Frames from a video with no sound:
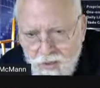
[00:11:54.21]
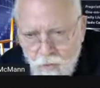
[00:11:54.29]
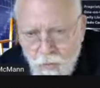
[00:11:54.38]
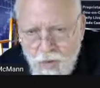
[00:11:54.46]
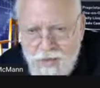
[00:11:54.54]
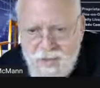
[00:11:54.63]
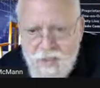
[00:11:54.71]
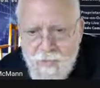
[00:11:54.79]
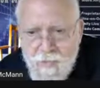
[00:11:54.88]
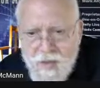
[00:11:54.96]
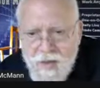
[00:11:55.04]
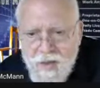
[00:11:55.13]
The runs in the
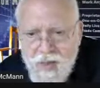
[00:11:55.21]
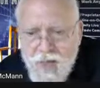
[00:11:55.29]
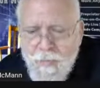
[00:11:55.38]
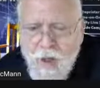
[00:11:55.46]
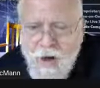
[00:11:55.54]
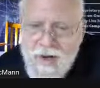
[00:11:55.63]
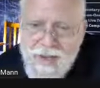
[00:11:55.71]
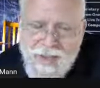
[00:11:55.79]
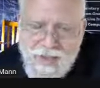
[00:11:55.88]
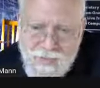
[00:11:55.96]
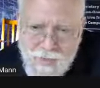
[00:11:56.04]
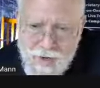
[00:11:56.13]
middle, I'm not going to
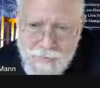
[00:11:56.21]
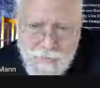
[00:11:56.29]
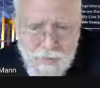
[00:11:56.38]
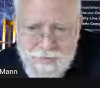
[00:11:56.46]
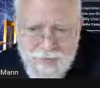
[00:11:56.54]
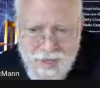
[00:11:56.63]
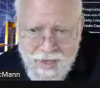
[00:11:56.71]
get as many pips